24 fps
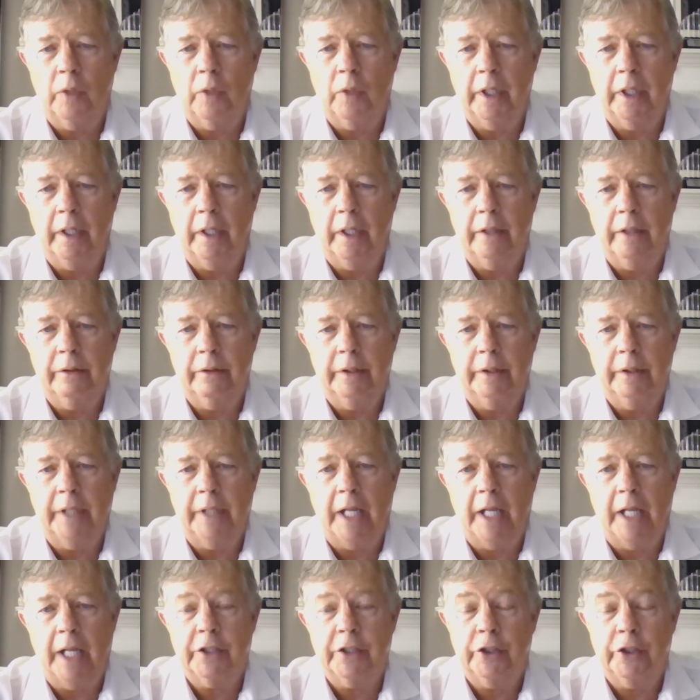one another and
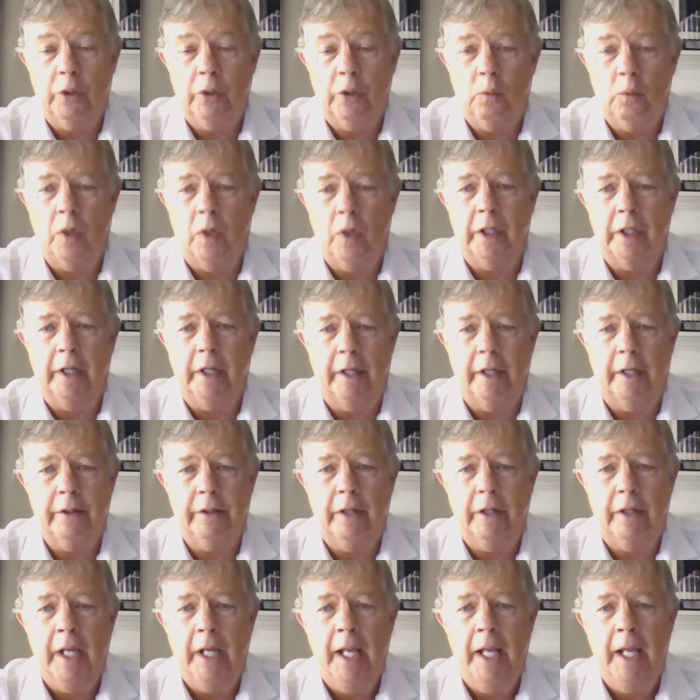not shoot one another.